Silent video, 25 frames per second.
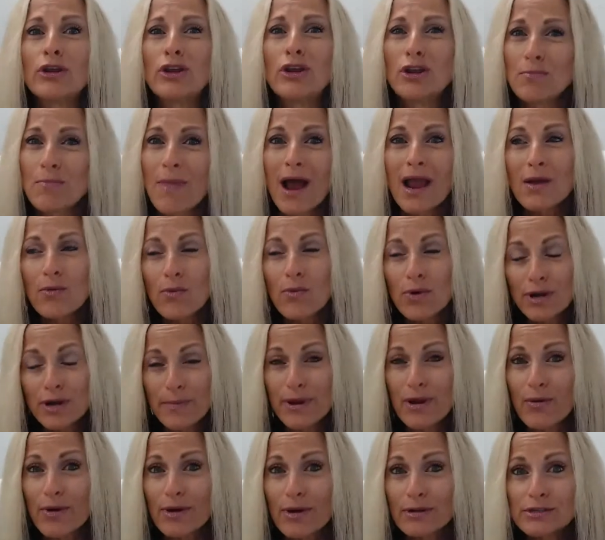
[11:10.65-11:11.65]
you might want to
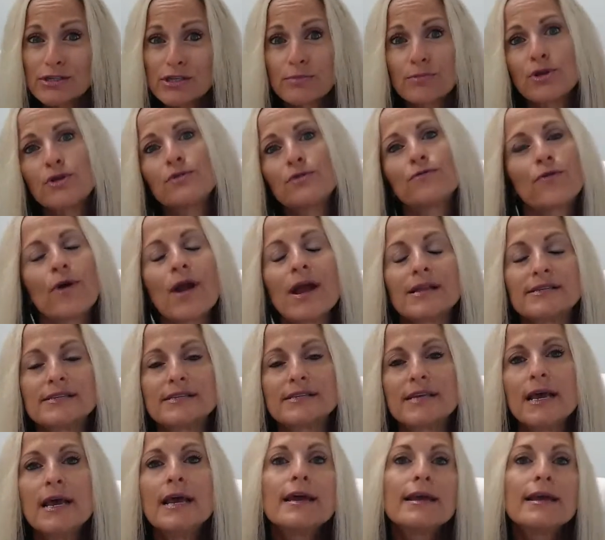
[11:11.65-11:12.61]
be around some new friends.